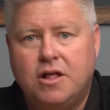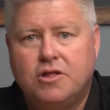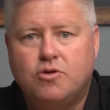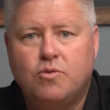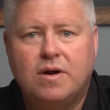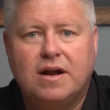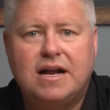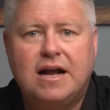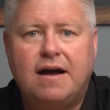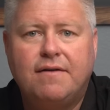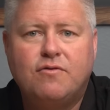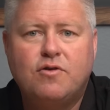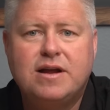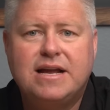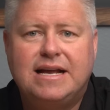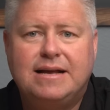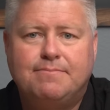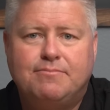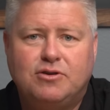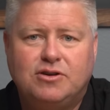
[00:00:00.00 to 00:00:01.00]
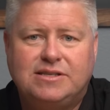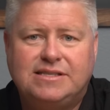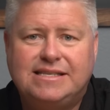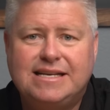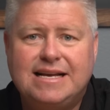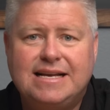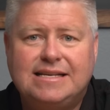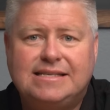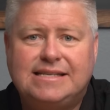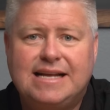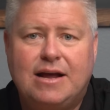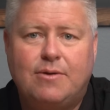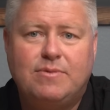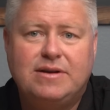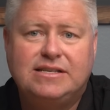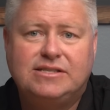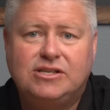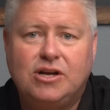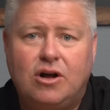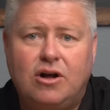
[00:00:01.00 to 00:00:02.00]
The recovery can persist and
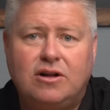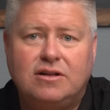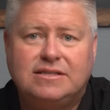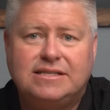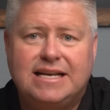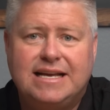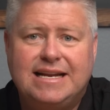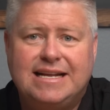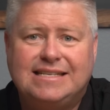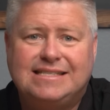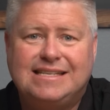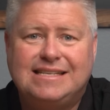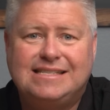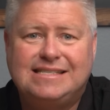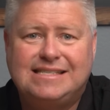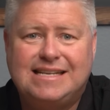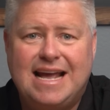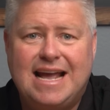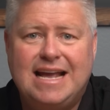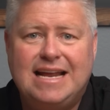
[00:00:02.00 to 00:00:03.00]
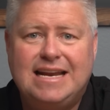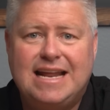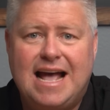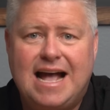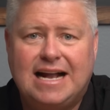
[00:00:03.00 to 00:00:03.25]
result in a sustained